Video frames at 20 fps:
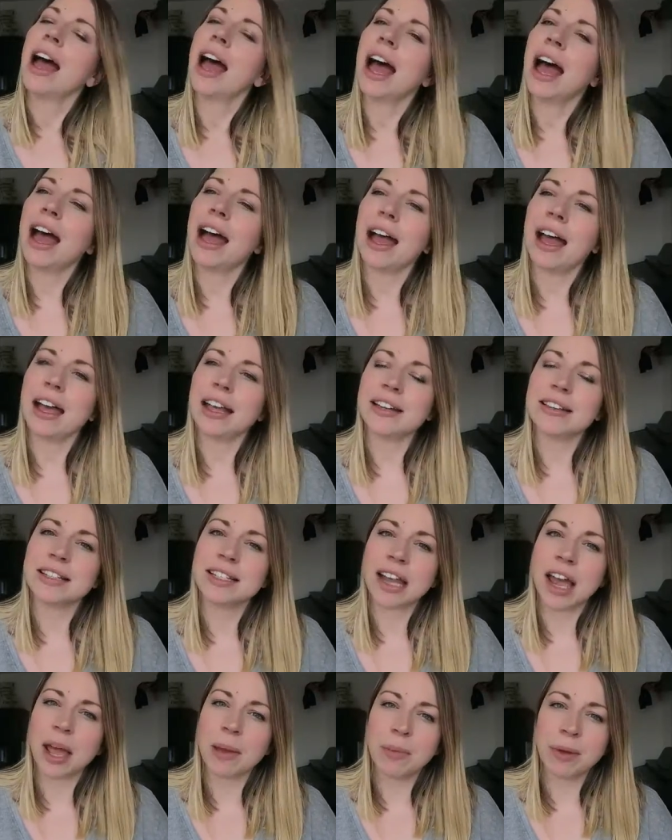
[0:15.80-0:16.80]
And
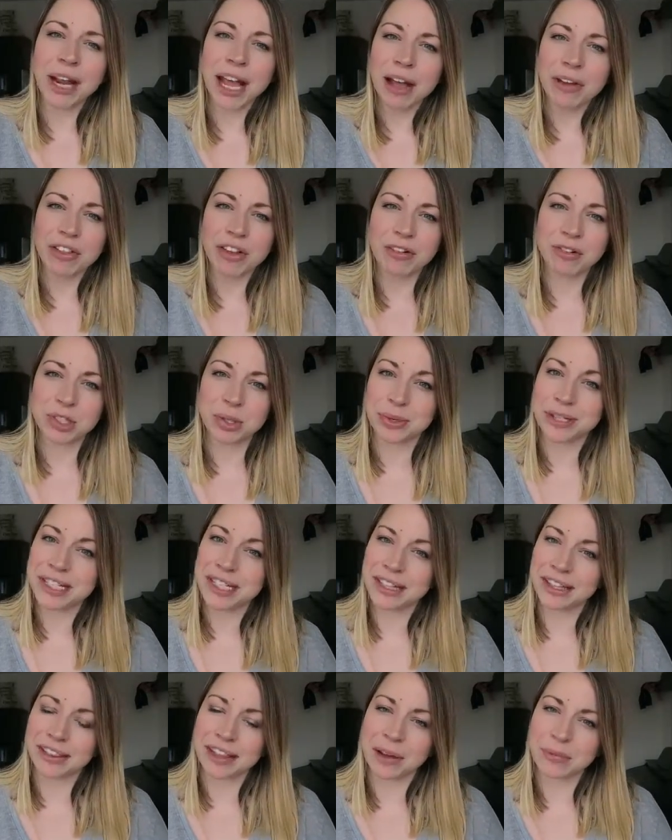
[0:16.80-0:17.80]
I put it out there on Twitter
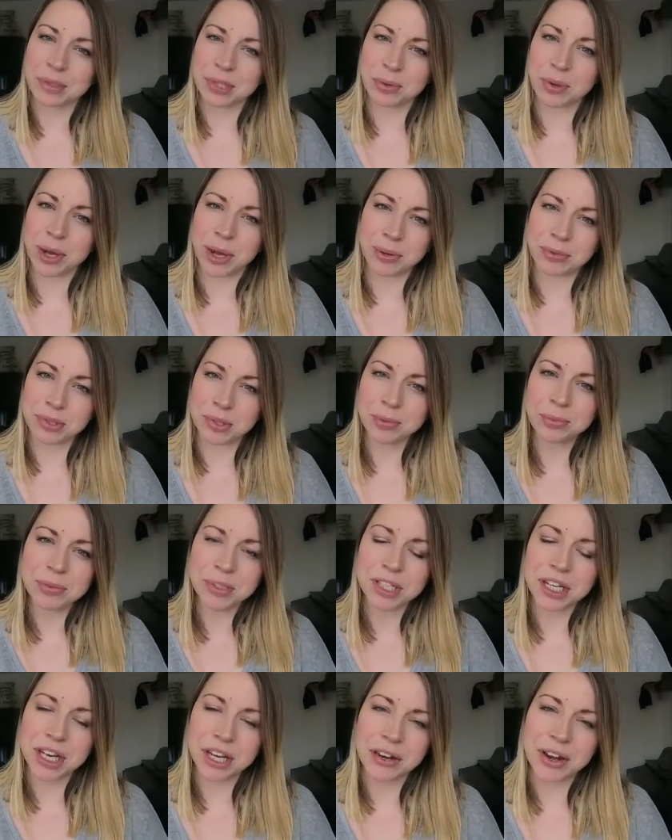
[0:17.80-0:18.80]
that was what I was up
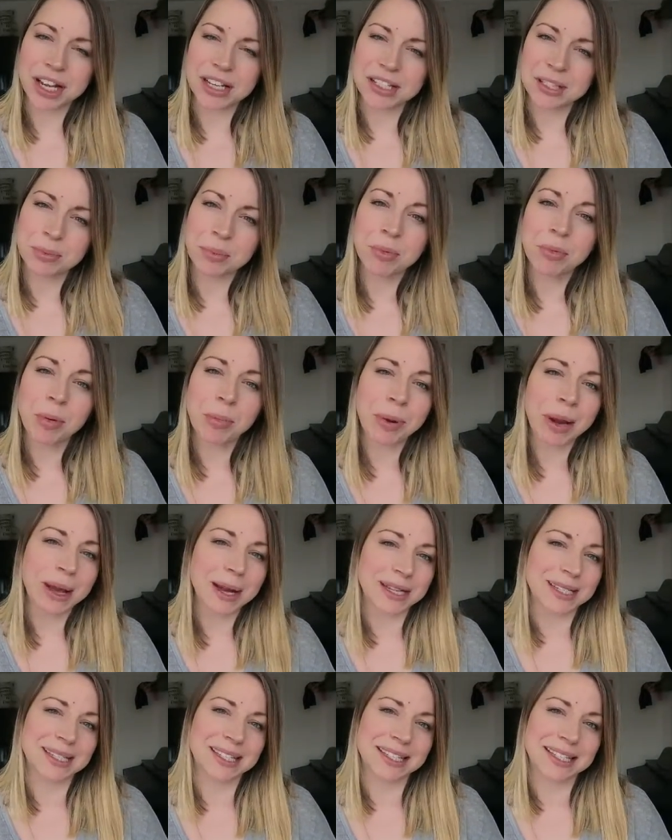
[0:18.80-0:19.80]
to, and someone
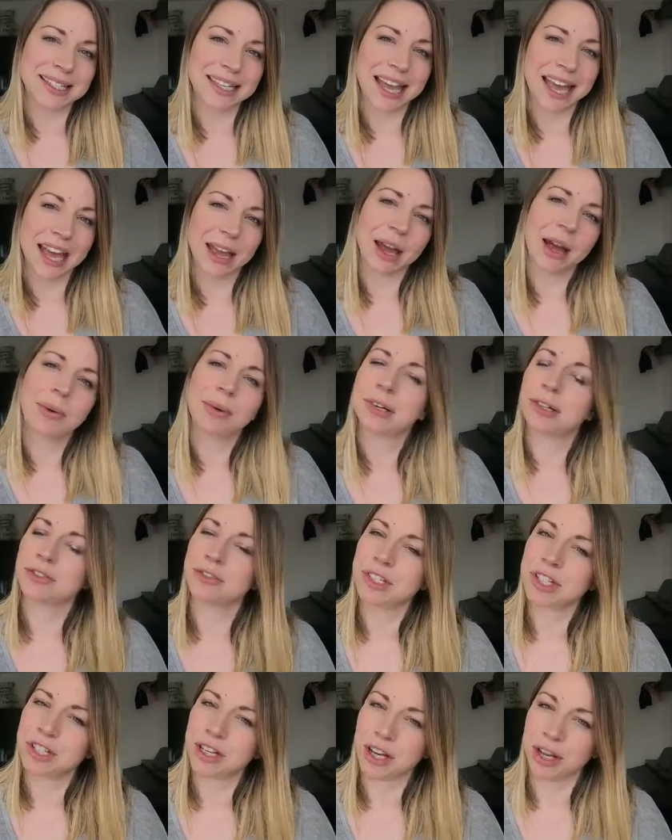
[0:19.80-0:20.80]
replied to say, I would love
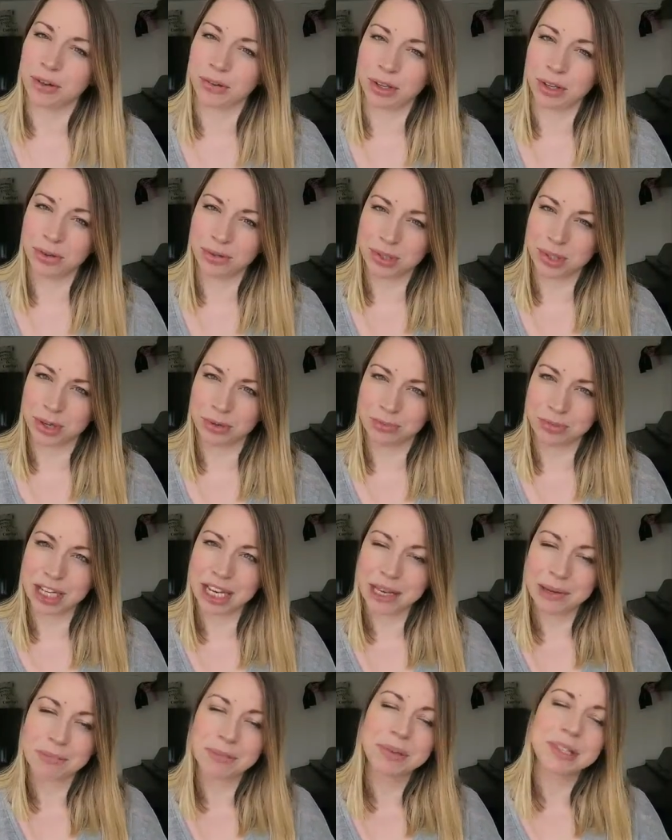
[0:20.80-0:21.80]
to know your top
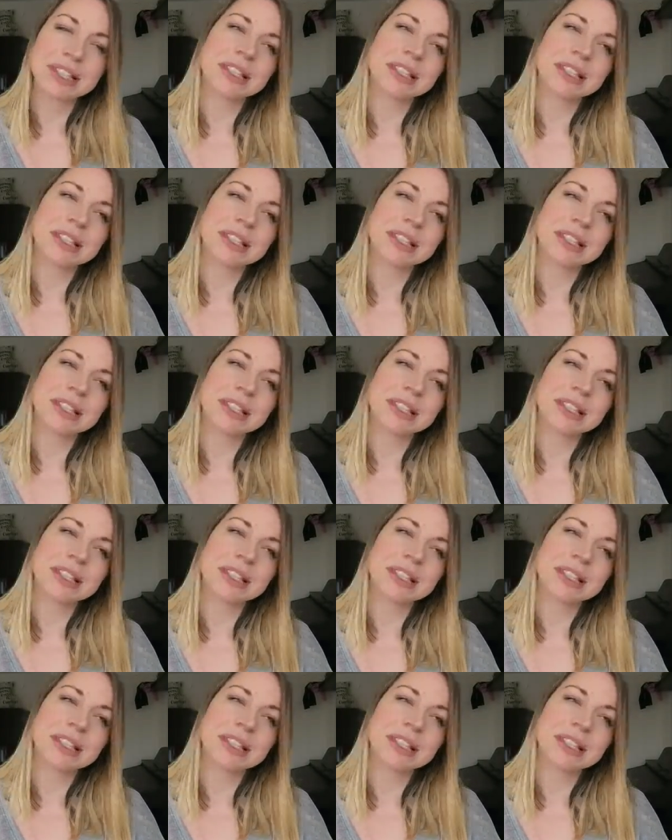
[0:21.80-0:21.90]
tips.